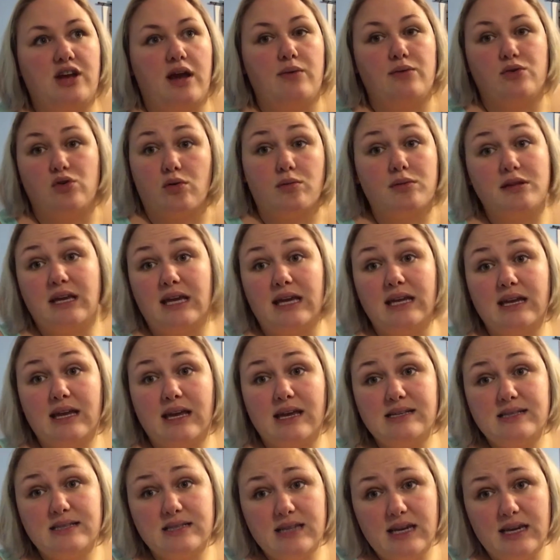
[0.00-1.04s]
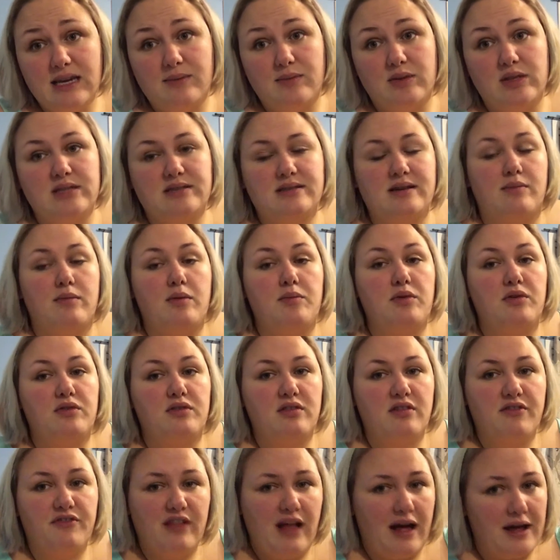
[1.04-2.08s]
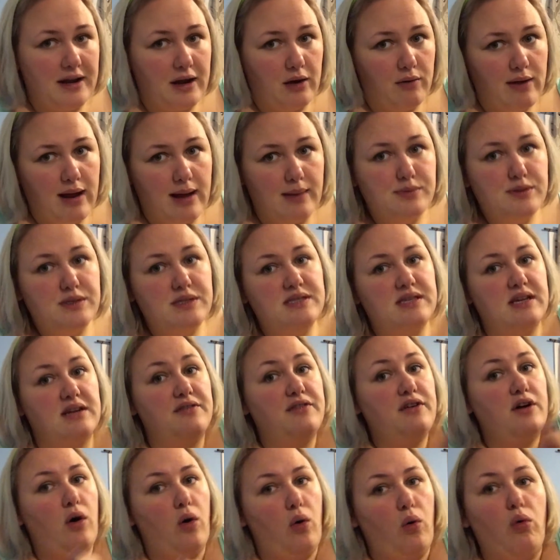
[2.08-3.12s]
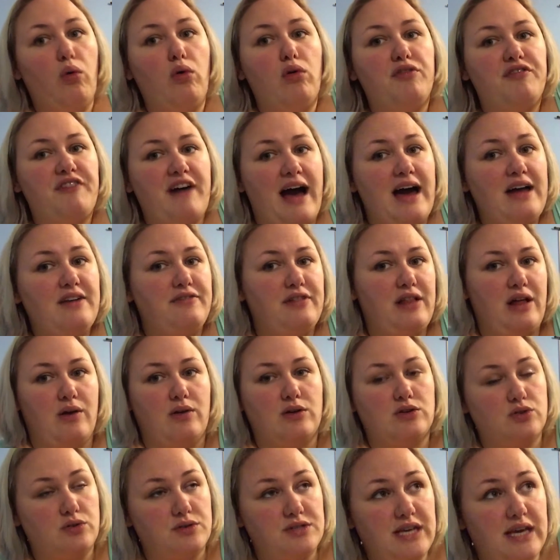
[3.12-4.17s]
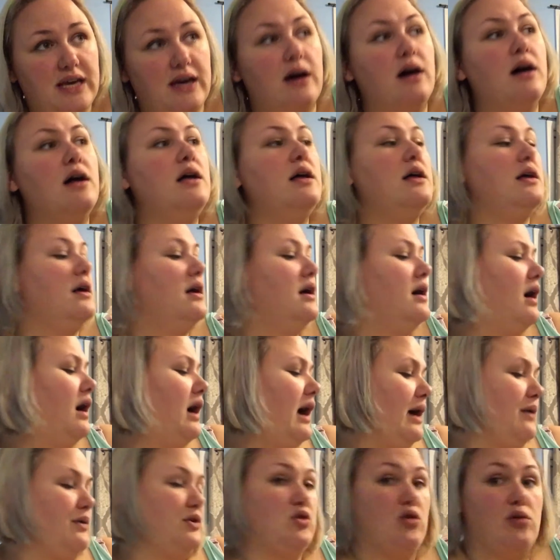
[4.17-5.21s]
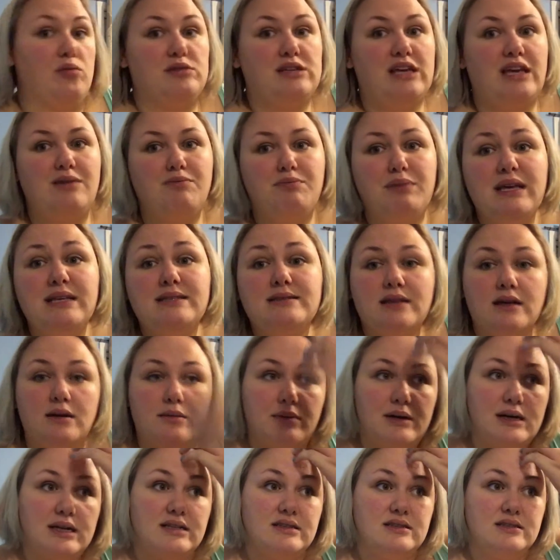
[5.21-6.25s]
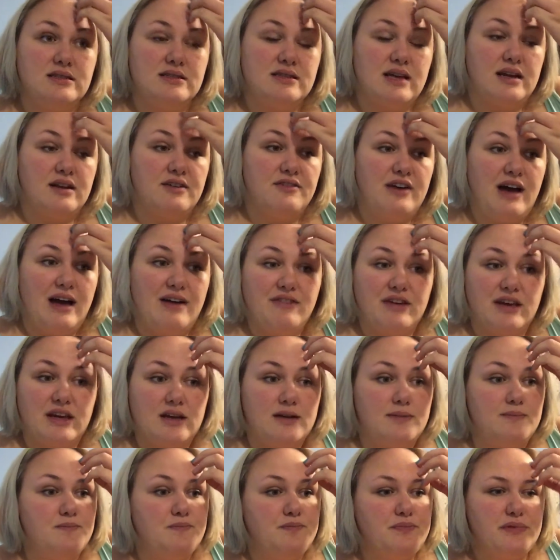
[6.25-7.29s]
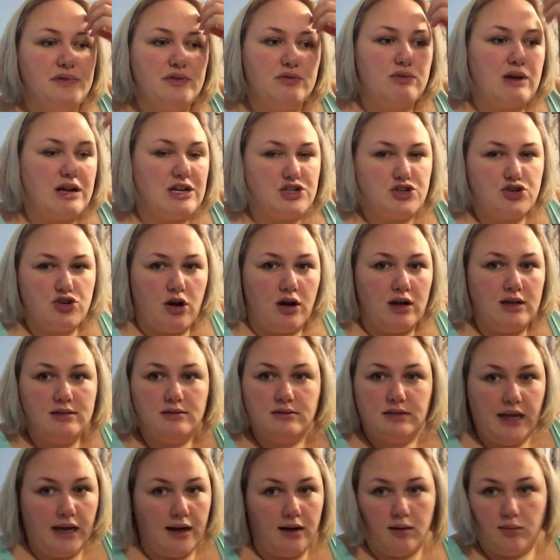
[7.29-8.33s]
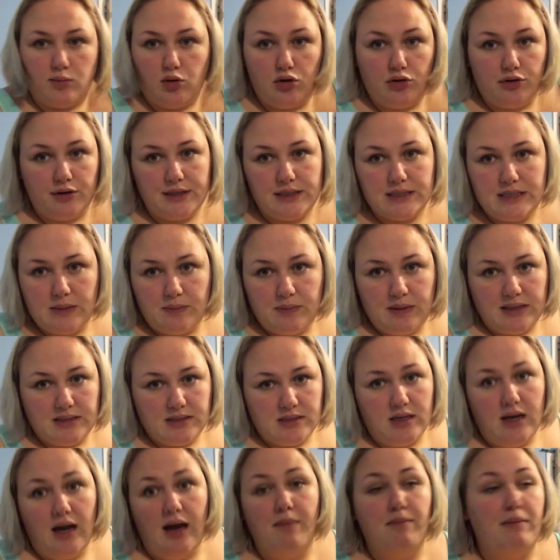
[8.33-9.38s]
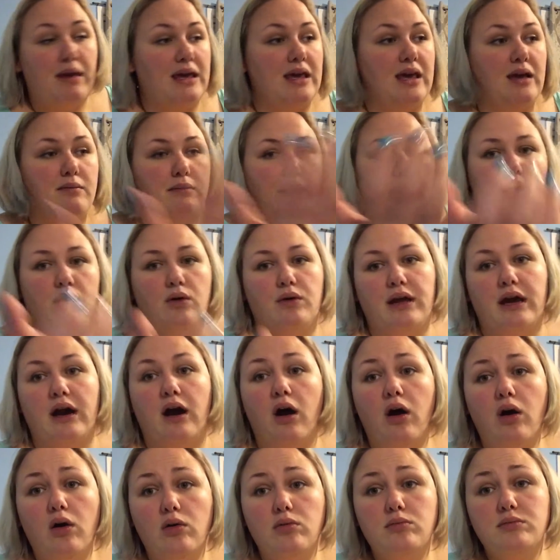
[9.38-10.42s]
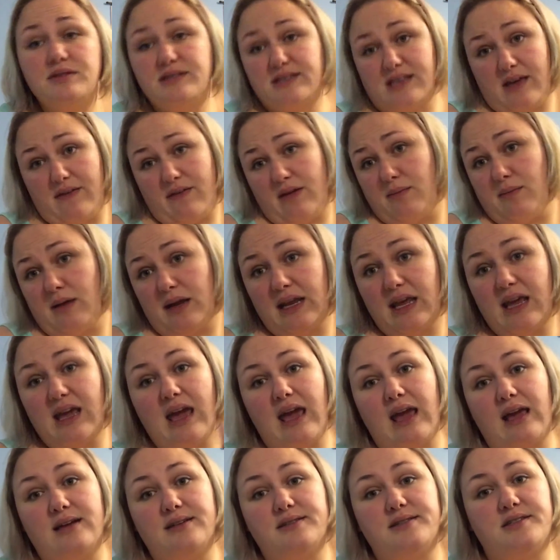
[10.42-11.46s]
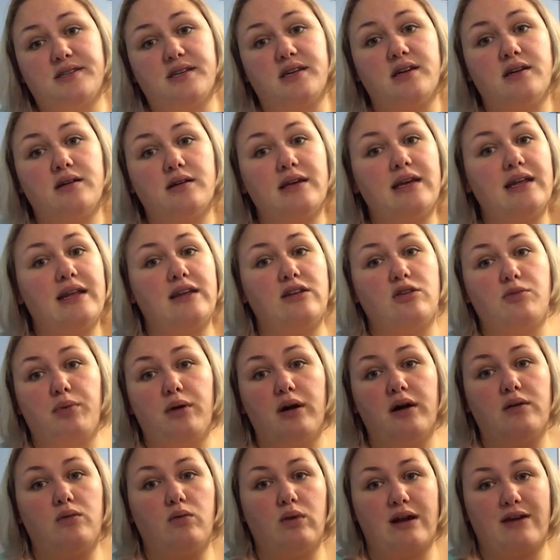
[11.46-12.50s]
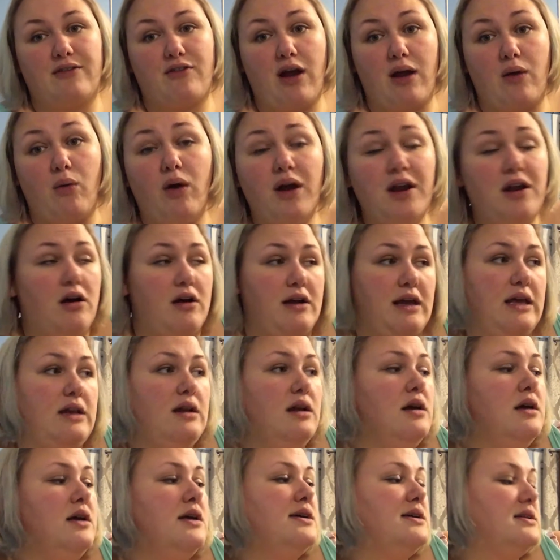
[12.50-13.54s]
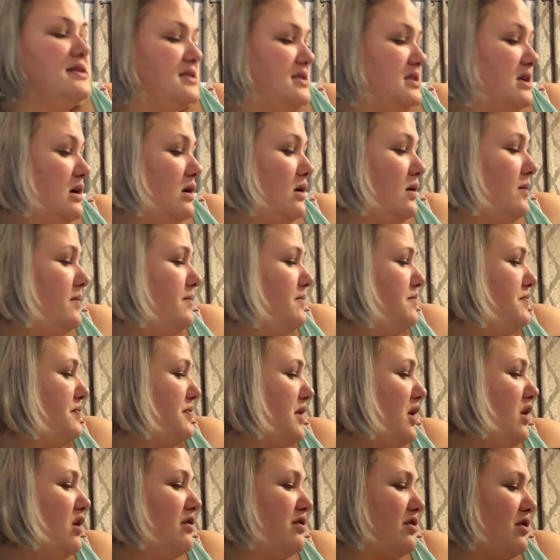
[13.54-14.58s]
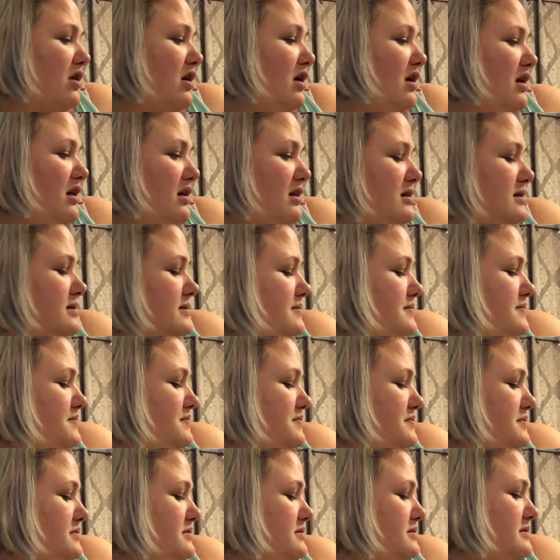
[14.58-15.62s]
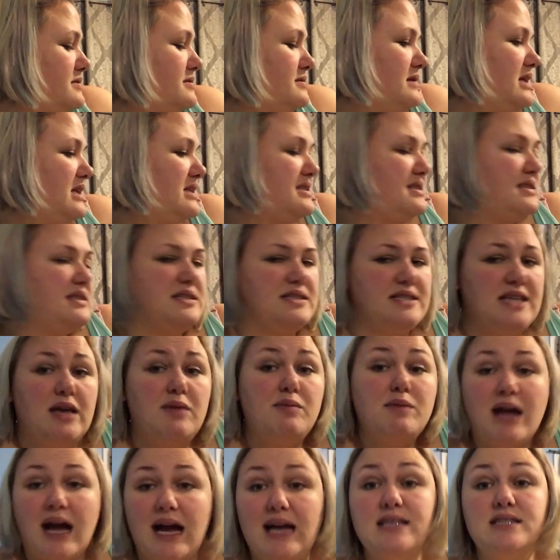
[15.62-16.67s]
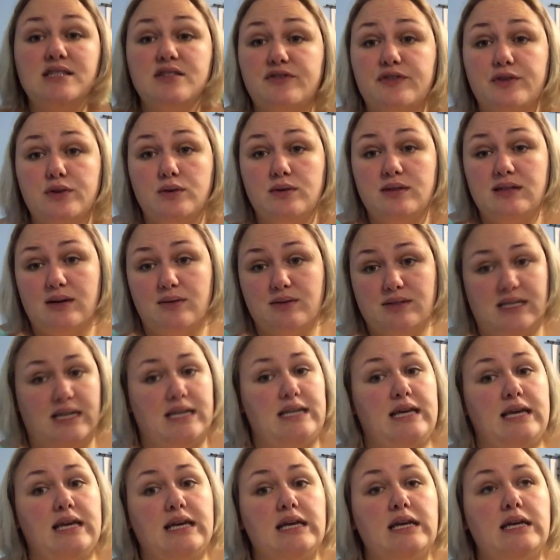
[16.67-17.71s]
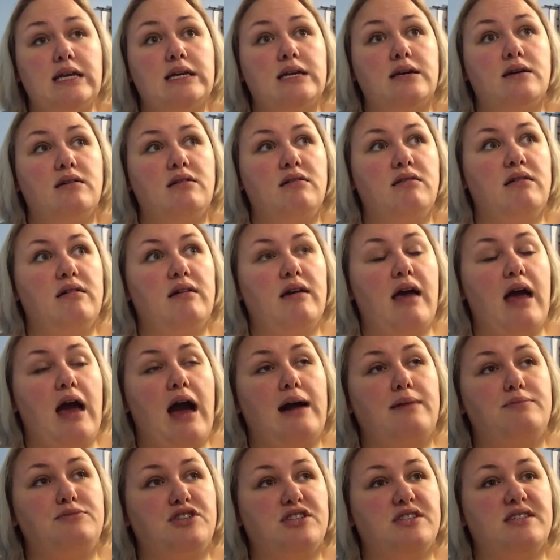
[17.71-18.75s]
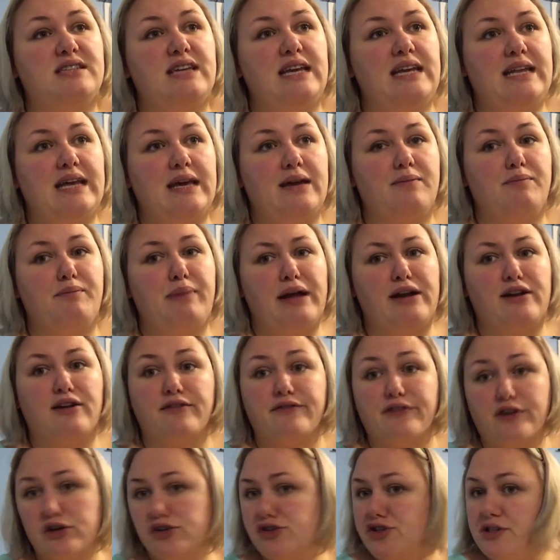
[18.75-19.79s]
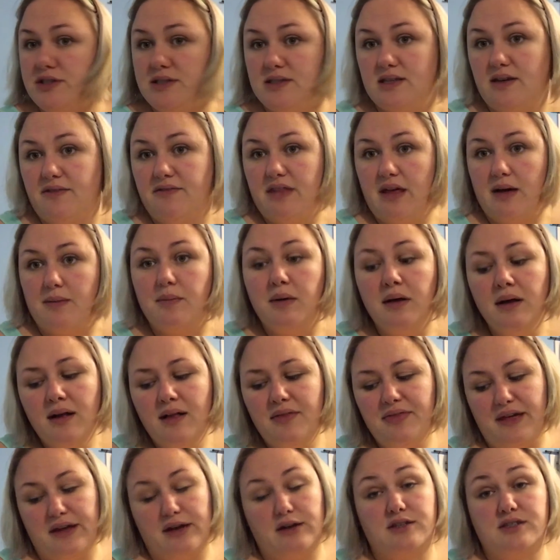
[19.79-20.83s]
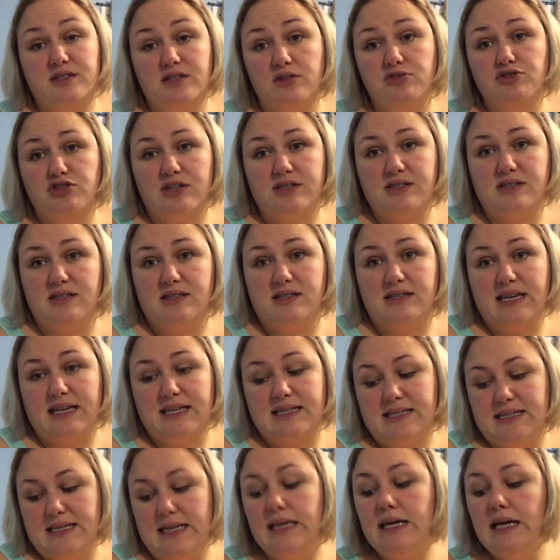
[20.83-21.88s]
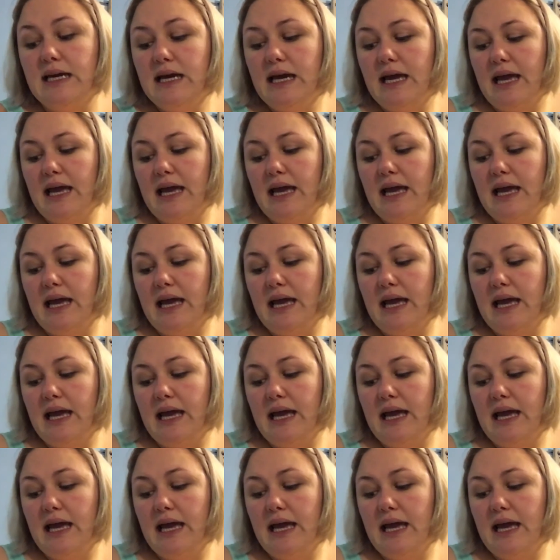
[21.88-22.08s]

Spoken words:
I would normally eat a quesadilla, but this time I'm using the flat out wraps instead of a whole fat flour tortilla. I would normally eat pizza, but instead of having a restaurant terrible greasy pizza, I'm making my own at home, saving money and getting to put whatever I want on it. So overall, it's the same kinds of foods I was eating. I'm just eating better versions of them that are still just as tasty.